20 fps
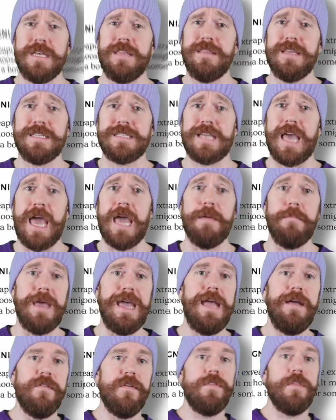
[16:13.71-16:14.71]
in this game,
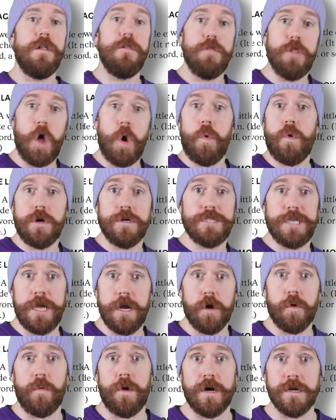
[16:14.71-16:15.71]
even the lower
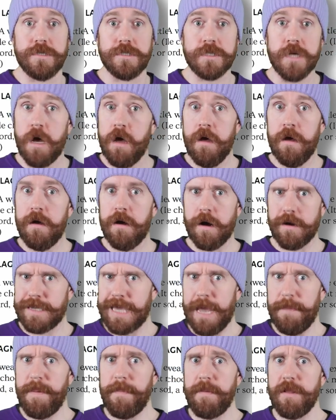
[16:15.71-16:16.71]
tier ones, are
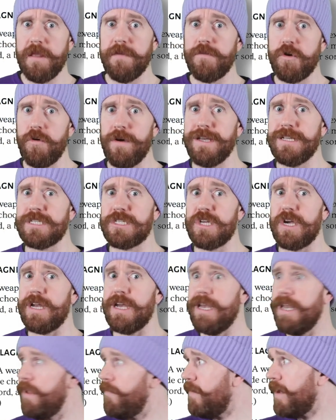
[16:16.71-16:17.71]
capable of doing
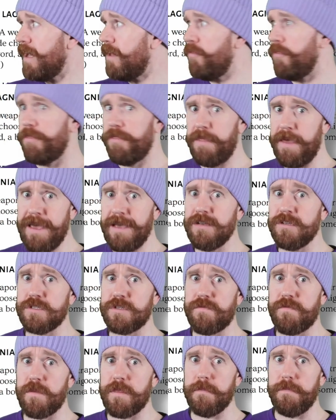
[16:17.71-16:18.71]
significant things
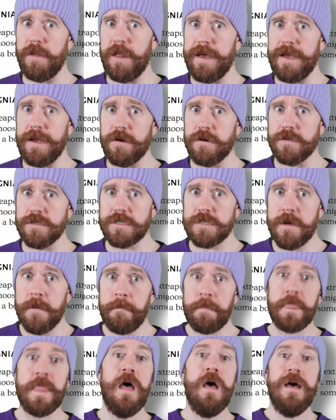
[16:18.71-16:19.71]
for the players.
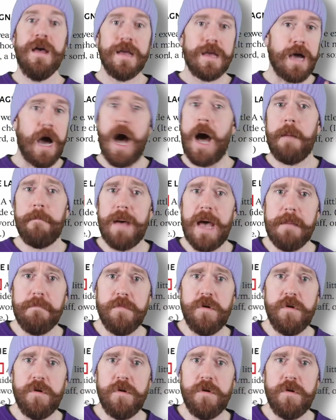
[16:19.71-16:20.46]
Combat